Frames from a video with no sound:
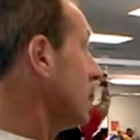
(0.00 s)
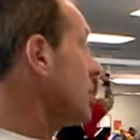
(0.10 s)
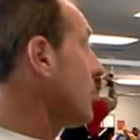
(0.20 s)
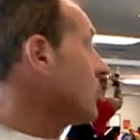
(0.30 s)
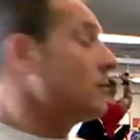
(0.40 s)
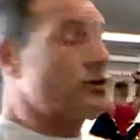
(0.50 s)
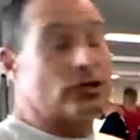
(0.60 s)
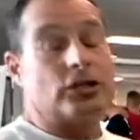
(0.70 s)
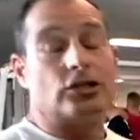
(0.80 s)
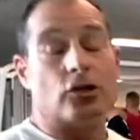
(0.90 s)
and a couple of
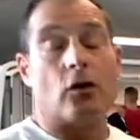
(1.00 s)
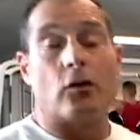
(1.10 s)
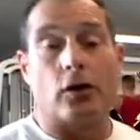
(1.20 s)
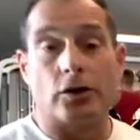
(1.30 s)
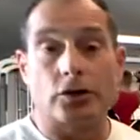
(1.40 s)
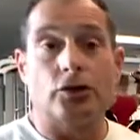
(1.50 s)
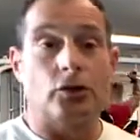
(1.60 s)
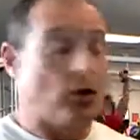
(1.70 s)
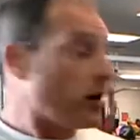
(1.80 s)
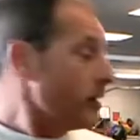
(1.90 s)
machines over there too.